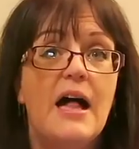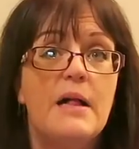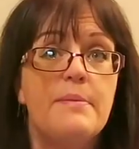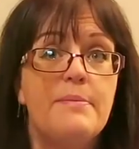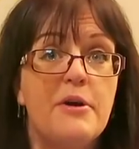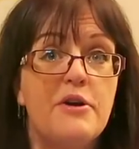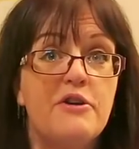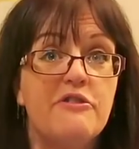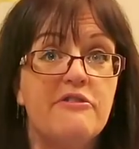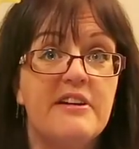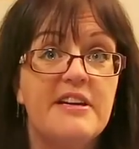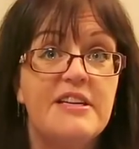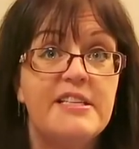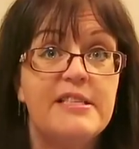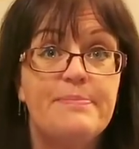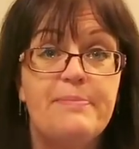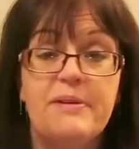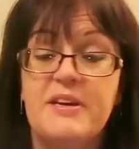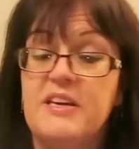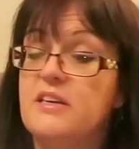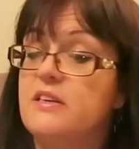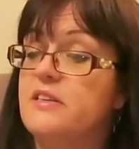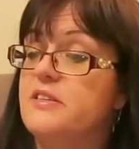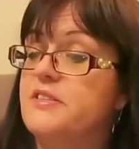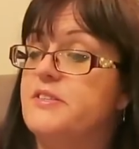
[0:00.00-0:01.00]
Elbow grease,
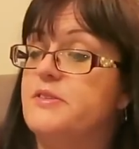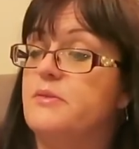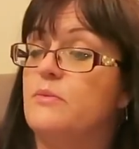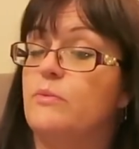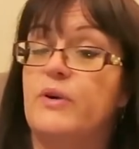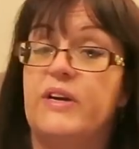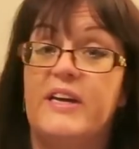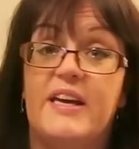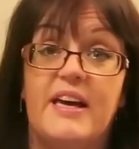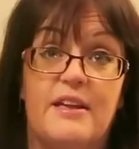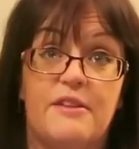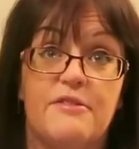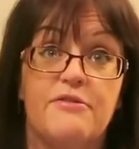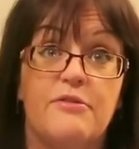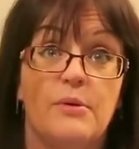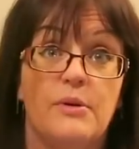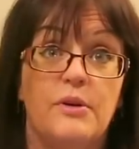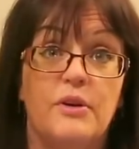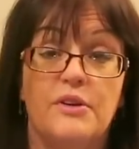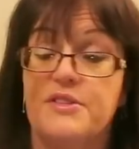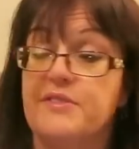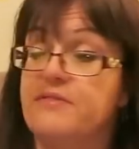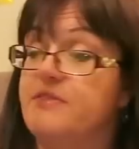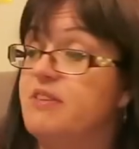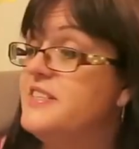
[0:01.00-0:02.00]
because we get through
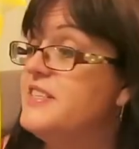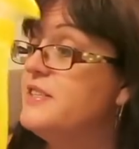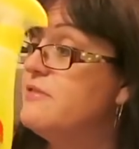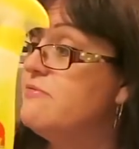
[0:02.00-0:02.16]
a lot of this.